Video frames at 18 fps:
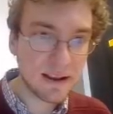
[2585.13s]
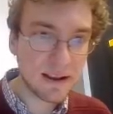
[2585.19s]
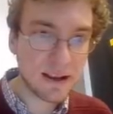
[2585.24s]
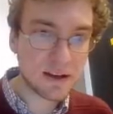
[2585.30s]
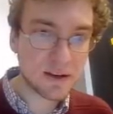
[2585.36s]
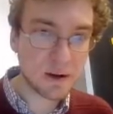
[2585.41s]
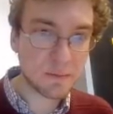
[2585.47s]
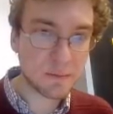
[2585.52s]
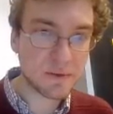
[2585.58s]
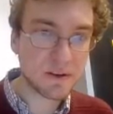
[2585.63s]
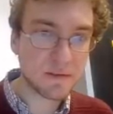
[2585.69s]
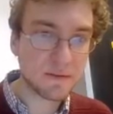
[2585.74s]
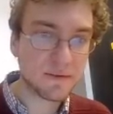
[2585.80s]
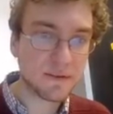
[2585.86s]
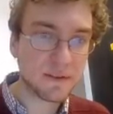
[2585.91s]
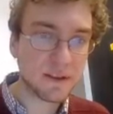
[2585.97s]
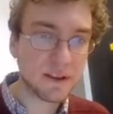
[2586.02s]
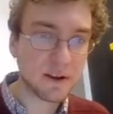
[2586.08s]
in terms of
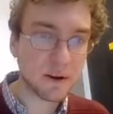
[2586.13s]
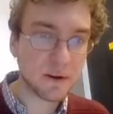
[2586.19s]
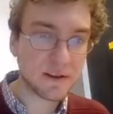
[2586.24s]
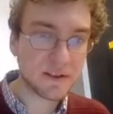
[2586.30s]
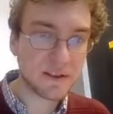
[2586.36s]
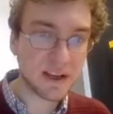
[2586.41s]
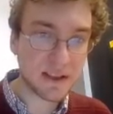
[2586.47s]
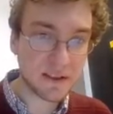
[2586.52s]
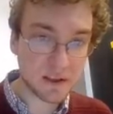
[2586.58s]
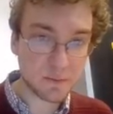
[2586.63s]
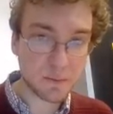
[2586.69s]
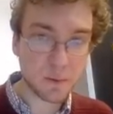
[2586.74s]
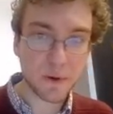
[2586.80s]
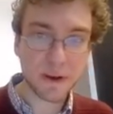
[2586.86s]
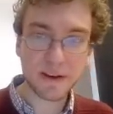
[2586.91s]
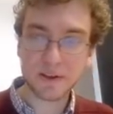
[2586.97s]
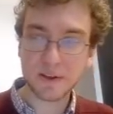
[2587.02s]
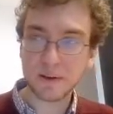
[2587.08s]
the currency at this
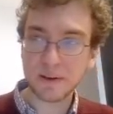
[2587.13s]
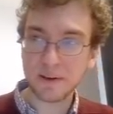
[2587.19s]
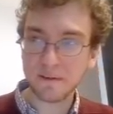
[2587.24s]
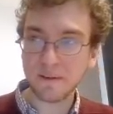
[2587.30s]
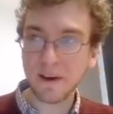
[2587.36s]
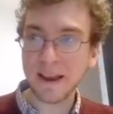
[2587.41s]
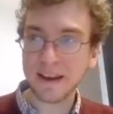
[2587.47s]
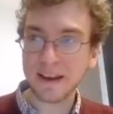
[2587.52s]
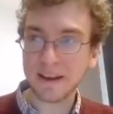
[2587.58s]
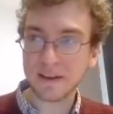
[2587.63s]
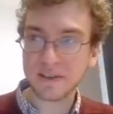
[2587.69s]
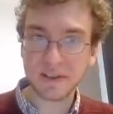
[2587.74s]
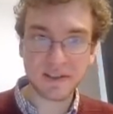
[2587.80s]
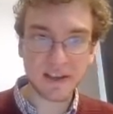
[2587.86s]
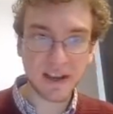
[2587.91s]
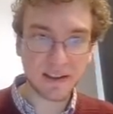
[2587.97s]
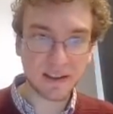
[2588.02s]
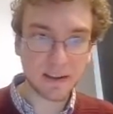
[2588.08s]
point. So dividing is
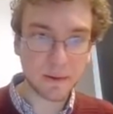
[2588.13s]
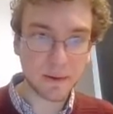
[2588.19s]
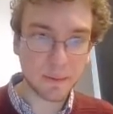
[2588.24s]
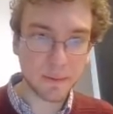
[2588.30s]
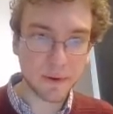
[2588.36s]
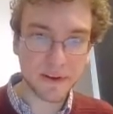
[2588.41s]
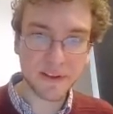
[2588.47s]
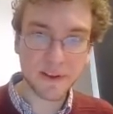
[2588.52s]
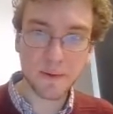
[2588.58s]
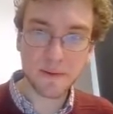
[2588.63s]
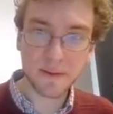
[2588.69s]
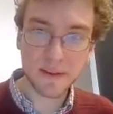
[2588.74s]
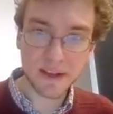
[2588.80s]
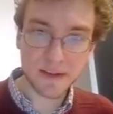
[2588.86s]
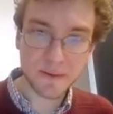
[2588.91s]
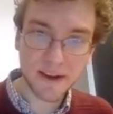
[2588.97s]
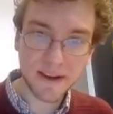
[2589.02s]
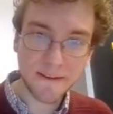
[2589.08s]
exactly what I want to do.
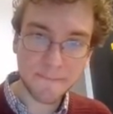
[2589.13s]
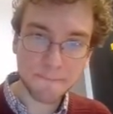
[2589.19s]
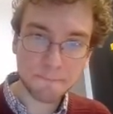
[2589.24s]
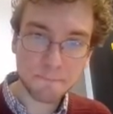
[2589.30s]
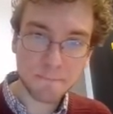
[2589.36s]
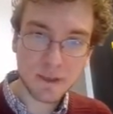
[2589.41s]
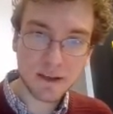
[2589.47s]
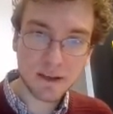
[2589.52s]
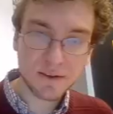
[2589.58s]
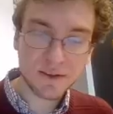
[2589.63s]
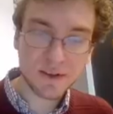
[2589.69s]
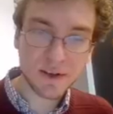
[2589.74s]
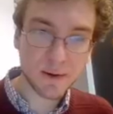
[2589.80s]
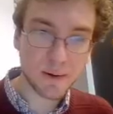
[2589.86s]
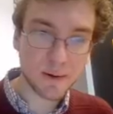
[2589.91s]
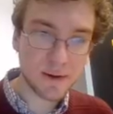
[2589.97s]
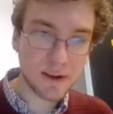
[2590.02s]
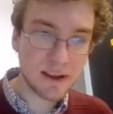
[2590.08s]
That's right.
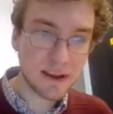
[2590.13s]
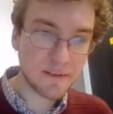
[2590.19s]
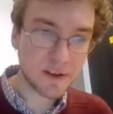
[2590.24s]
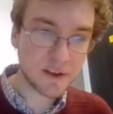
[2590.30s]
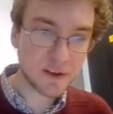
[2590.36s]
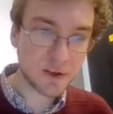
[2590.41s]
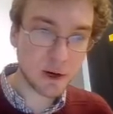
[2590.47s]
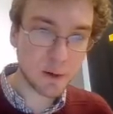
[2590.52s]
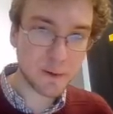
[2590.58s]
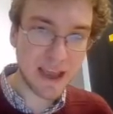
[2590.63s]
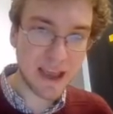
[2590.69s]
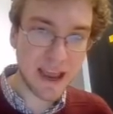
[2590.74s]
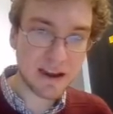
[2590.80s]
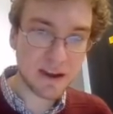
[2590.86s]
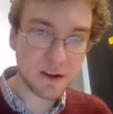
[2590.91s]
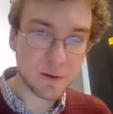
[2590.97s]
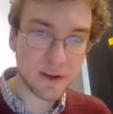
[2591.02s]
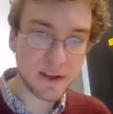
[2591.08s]
So if I start with
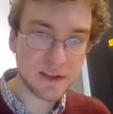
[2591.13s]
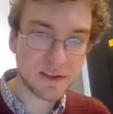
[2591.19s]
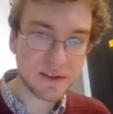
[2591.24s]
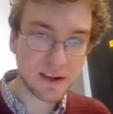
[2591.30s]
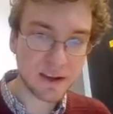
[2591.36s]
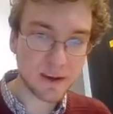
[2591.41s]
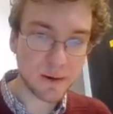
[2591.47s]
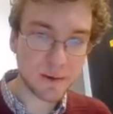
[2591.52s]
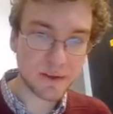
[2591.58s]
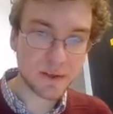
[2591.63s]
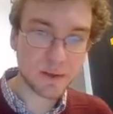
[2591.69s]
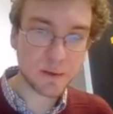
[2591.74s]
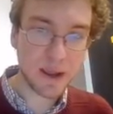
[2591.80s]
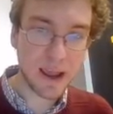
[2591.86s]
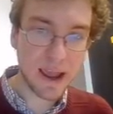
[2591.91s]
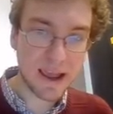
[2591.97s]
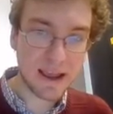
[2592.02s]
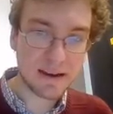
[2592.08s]
n units, I go
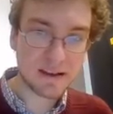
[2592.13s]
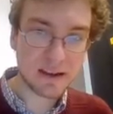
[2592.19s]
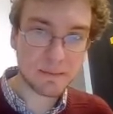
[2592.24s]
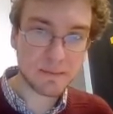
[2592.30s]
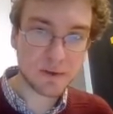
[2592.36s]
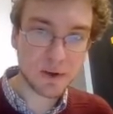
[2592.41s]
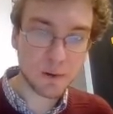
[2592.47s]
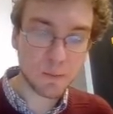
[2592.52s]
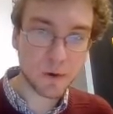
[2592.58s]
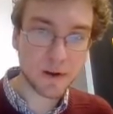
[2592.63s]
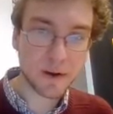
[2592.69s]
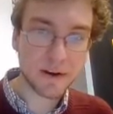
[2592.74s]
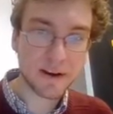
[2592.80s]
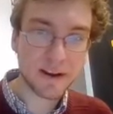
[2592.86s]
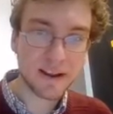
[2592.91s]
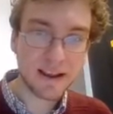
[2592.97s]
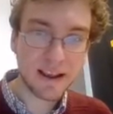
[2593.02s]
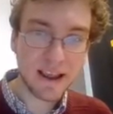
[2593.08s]
to n times
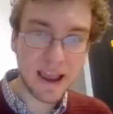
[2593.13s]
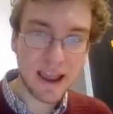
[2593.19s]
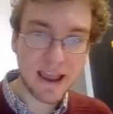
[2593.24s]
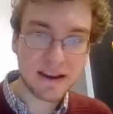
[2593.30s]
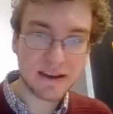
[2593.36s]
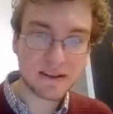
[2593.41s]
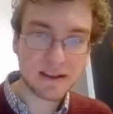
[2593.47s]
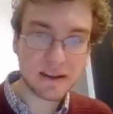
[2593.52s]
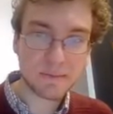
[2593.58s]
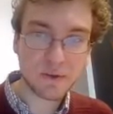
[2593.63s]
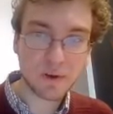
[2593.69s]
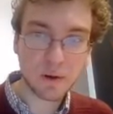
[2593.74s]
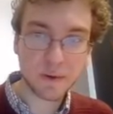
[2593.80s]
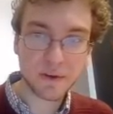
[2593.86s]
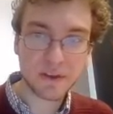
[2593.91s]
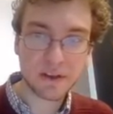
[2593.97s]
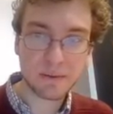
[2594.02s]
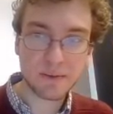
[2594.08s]
r1, n times
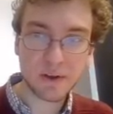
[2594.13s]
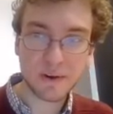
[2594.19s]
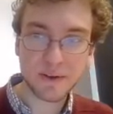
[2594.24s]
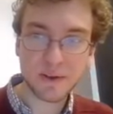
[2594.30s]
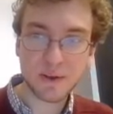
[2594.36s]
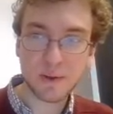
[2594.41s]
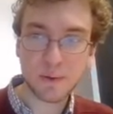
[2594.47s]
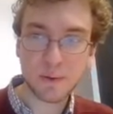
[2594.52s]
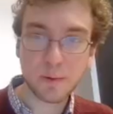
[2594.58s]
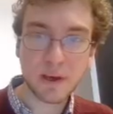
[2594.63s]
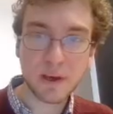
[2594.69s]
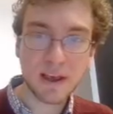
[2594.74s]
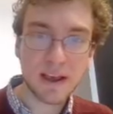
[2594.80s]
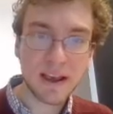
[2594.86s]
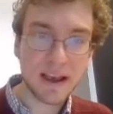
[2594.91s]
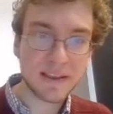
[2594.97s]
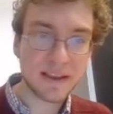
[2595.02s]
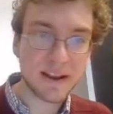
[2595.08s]
r1 times r2,
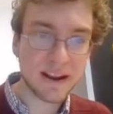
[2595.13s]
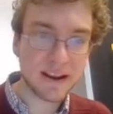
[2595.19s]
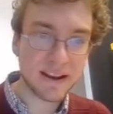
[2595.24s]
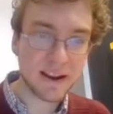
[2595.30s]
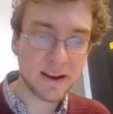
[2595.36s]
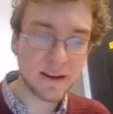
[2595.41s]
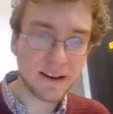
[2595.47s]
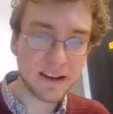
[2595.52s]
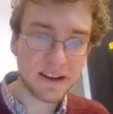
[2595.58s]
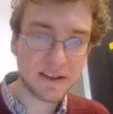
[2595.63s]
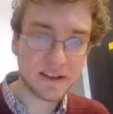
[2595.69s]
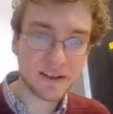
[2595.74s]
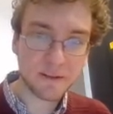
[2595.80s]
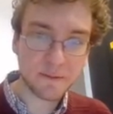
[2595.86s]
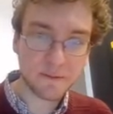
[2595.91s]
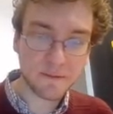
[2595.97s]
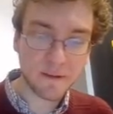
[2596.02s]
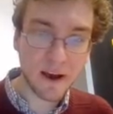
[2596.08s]
and then I here need to
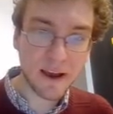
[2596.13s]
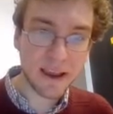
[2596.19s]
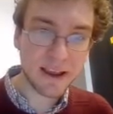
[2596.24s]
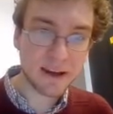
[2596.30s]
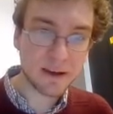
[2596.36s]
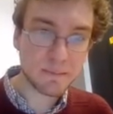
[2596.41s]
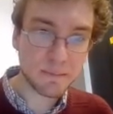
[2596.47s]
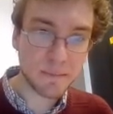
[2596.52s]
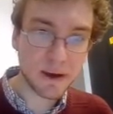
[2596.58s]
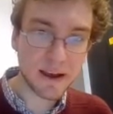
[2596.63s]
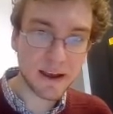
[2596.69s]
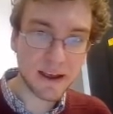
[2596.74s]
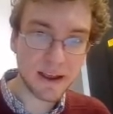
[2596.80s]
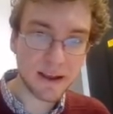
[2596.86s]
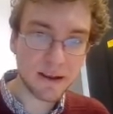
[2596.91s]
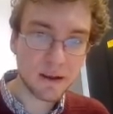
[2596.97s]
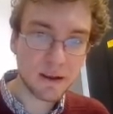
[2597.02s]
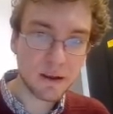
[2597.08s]
divide
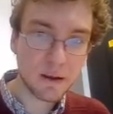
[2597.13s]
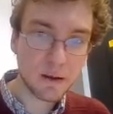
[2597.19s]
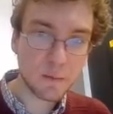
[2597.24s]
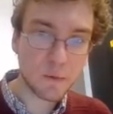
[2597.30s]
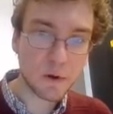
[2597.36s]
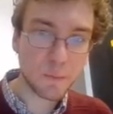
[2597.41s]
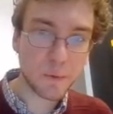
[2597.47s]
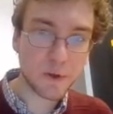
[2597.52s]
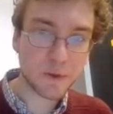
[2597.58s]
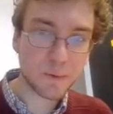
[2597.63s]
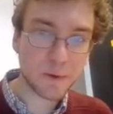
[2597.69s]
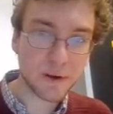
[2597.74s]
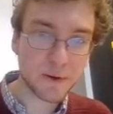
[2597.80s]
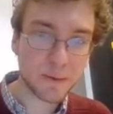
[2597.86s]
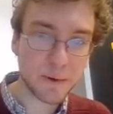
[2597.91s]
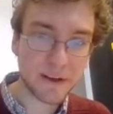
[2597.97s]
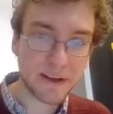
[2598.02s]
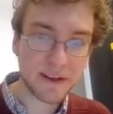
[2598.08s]
by, well, which
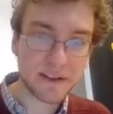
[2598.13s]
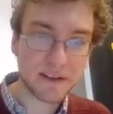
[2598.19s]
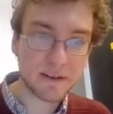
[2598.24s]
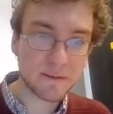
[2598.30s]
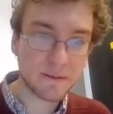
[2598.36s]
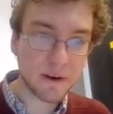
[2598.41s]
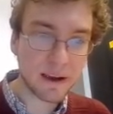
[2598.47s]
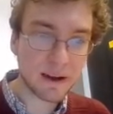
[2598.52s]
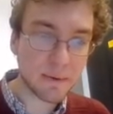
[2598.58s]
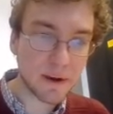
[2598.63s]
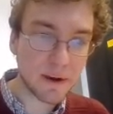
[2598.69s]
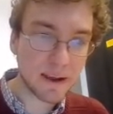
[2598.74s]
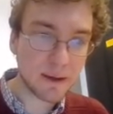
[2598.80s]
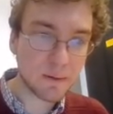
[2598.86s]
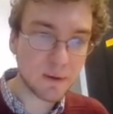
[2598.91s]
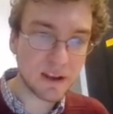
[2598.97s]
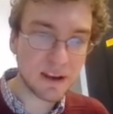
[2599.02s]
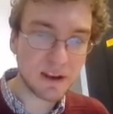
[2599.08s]
one do I need to divide
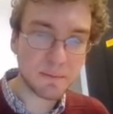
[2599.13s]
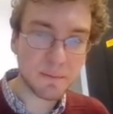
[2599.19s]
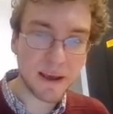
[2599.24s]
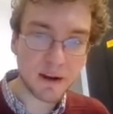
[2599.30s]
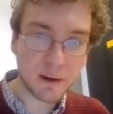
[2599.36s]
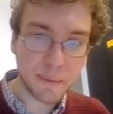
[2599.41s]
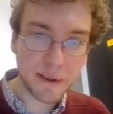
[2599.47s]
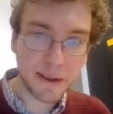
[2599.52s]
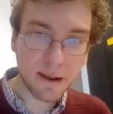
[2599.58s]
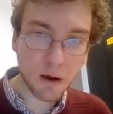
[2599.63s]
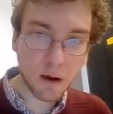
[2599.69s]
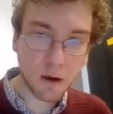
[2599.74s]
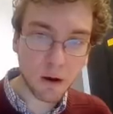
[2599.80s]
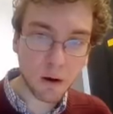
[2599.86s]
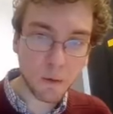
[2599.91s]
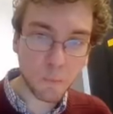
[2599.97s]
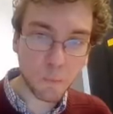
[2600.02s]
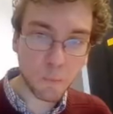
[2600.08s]
by? Well, it had better be
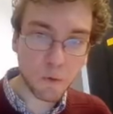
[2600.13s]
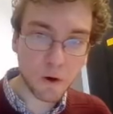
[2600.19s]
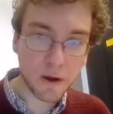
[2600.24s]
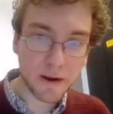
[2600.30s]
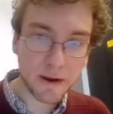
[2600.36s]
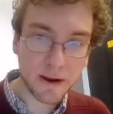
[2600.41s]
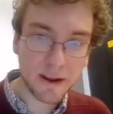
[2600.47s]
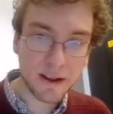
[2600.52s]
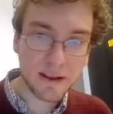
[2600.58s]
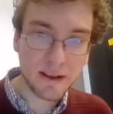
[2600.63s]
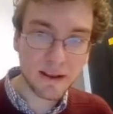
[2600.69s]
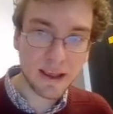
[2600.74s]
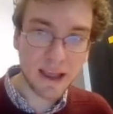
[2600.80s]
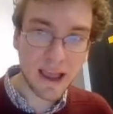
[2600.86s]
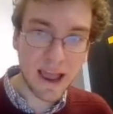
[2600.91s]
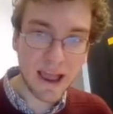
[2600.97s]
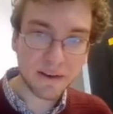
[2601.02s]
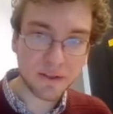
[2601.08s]
r1
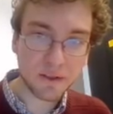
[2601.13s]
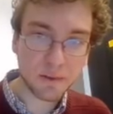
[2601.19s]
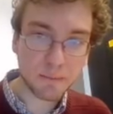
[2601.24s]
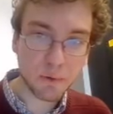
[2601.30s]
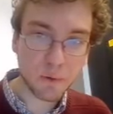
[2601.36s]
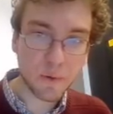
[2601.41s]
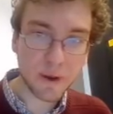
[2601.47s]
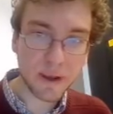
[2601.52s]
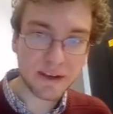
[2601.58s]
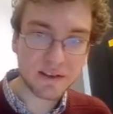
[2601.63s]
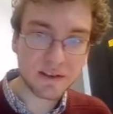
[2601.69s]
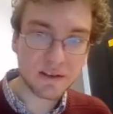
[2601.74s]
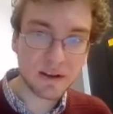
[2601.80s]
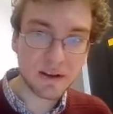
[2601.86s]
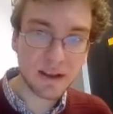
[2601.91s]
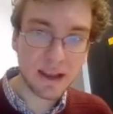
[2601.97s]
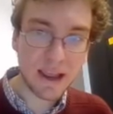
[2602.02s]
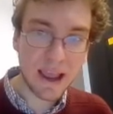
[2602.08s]
at the point
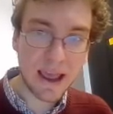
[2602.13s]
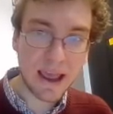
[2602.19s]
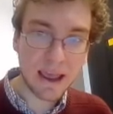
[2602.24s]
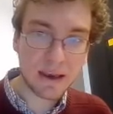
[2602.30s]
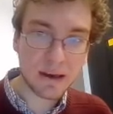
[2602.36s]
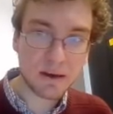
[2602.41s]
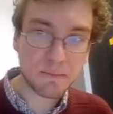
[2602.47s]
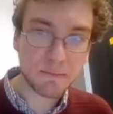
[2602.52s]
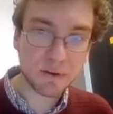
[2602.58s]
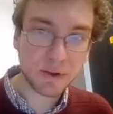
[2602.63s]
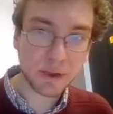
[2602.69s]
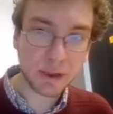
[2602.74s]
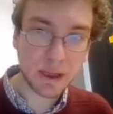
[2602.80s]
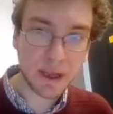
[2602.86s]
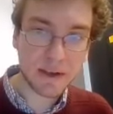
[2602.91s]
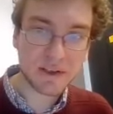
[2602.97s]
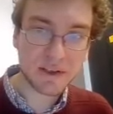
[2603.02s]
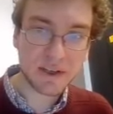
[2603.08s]
n
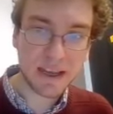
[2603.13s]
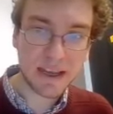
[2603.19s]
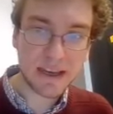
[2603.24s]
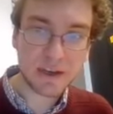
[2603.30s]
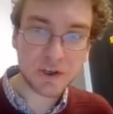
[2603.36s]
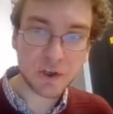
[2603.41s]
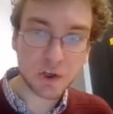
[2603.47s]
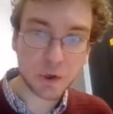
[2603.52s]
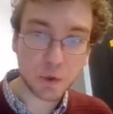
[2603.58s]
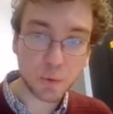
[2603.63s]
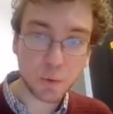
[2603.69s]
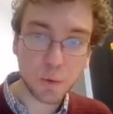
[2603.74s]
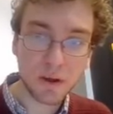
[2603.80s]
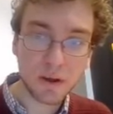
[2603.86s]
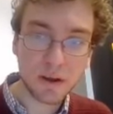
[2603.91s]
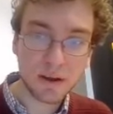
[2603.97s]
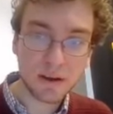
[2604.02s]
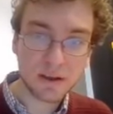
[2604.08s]
plus e2,
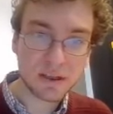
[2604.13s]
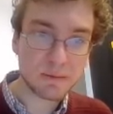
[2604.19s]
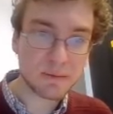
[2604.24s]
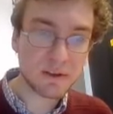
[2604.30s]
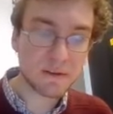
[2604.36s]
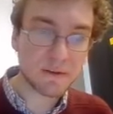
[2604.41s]
because I'm